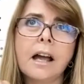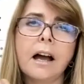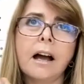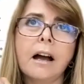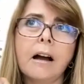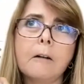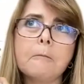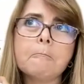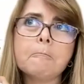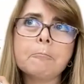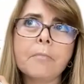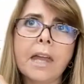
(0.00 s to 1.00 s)

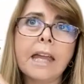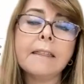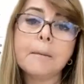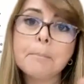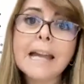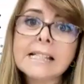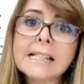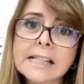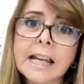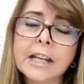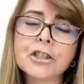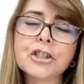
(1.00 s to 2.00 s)
in the main
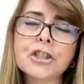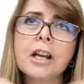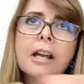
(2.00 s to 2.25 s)
stage.